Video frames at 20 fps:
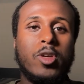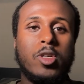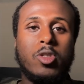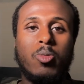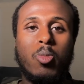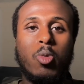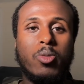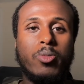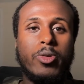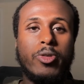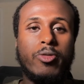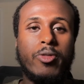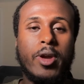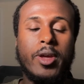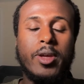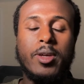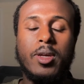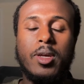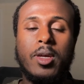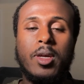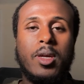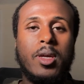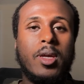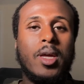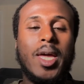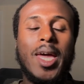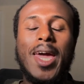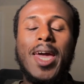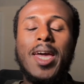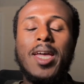Bournemouth, right?
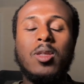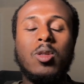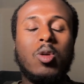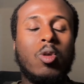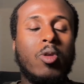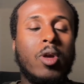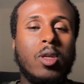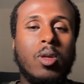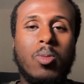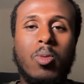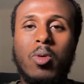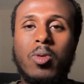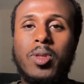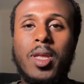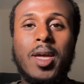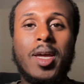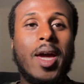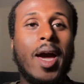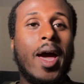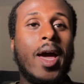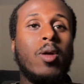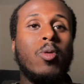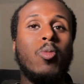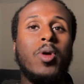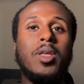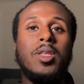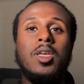Incredible. The guy, when he